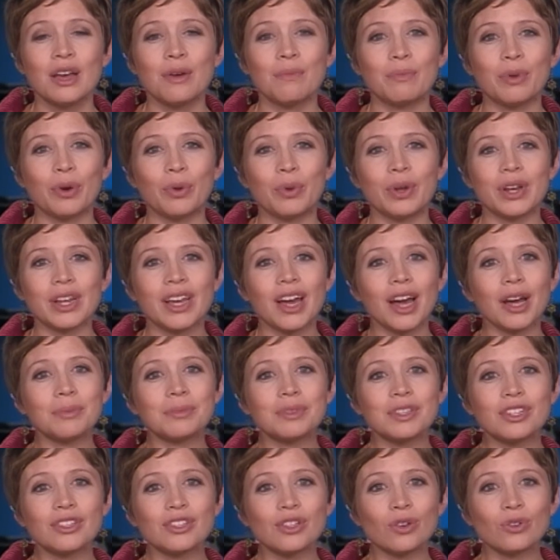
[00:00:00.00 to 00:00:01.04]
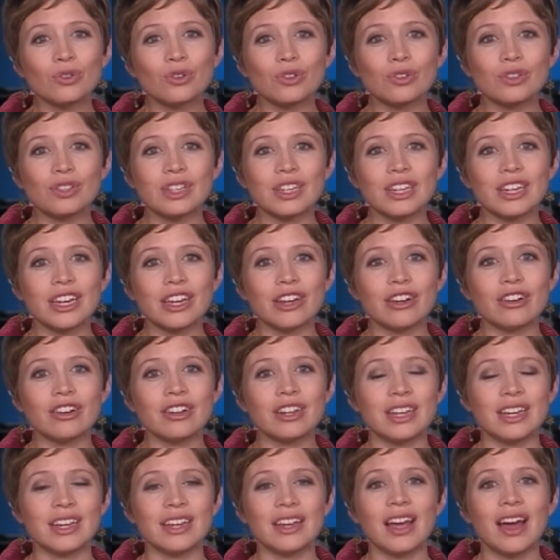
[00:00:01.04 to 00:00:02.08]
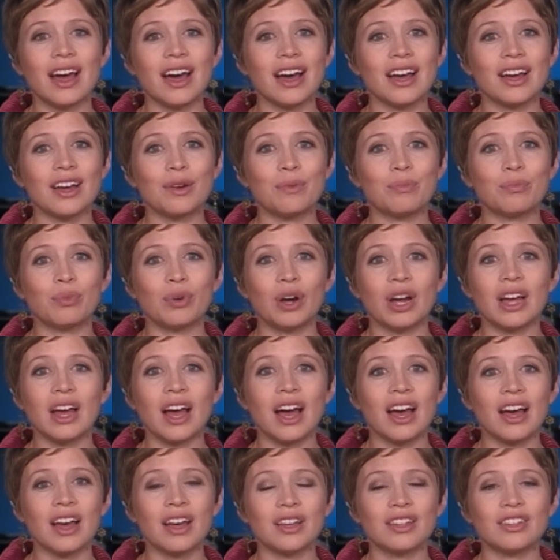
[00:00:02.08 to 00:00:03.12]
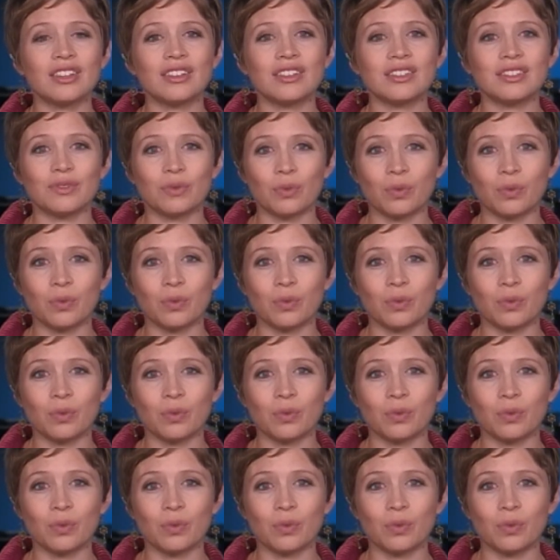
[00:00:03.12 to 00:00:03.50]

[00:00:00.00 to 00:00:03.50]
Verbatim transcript: but when it comes to Social Security, uh, uh,